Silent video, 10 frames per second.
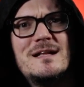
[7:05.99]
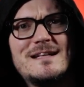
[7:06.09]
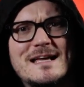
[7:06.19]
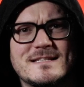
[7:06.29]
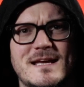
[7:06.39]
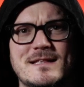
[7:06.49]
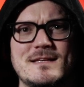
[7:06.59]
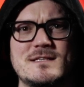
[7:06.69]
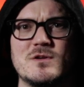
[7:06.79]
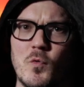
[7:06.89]
Let's get
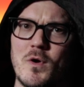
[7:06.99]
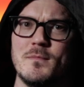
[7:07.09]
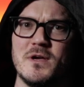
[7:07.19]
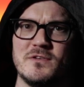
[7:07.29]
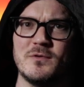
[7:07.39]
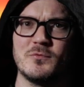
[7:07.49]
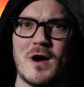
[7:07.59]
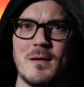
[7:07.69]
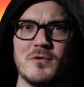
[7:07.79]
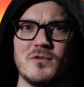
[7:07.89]
this to 1 million
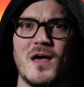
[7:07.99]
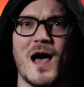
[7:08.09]
subscribers.